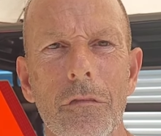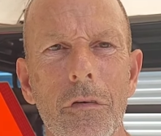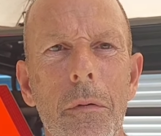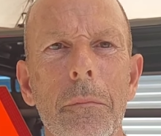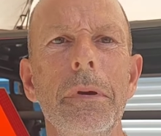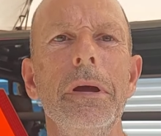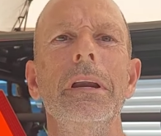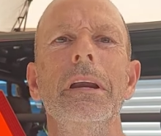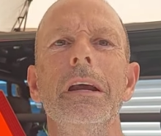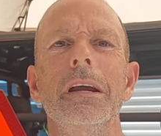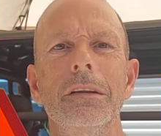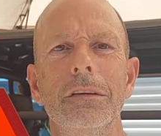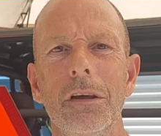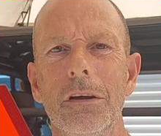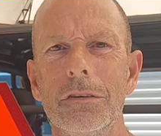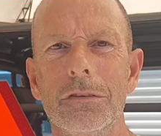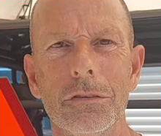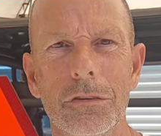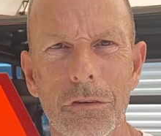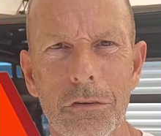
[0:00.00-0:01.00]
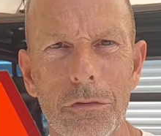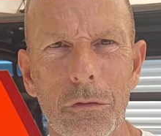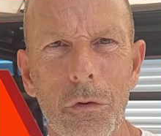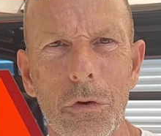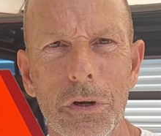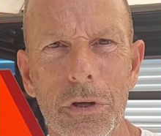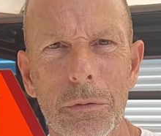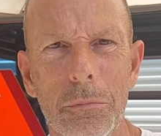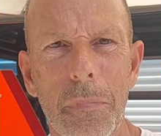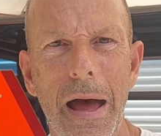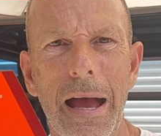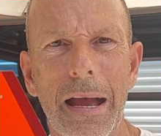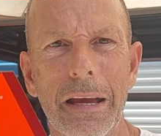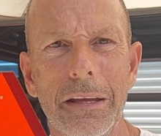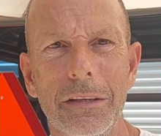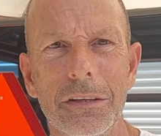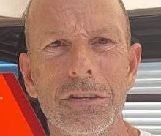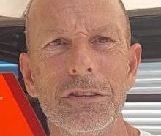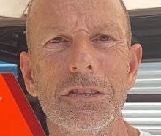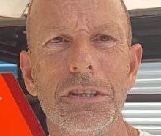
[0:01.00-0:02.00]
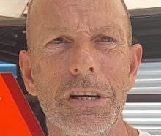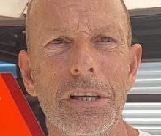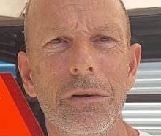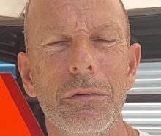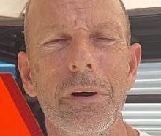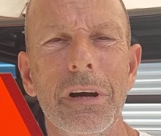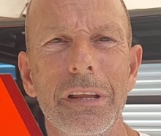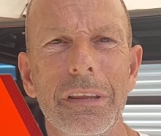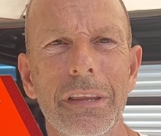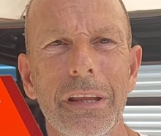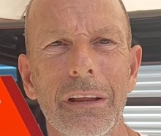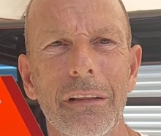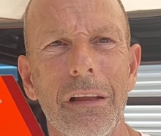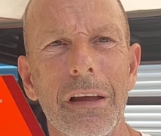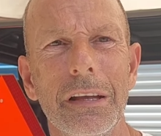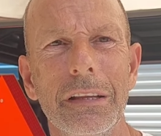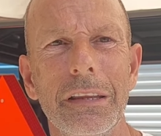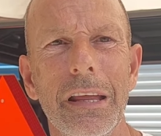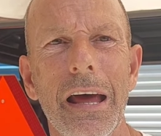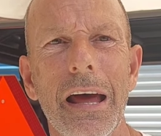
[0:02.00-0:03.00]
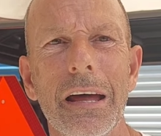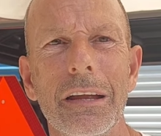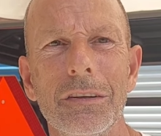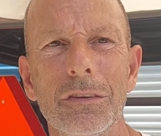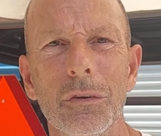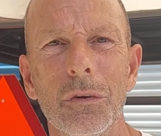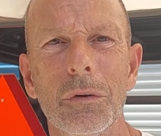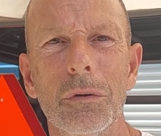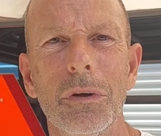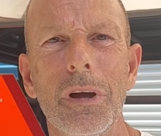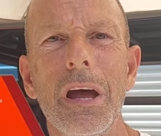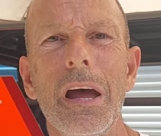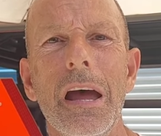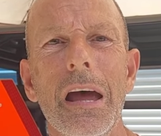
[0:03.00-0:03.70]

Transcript: I mean, it doesn't throw you back in the seat or anything like that. So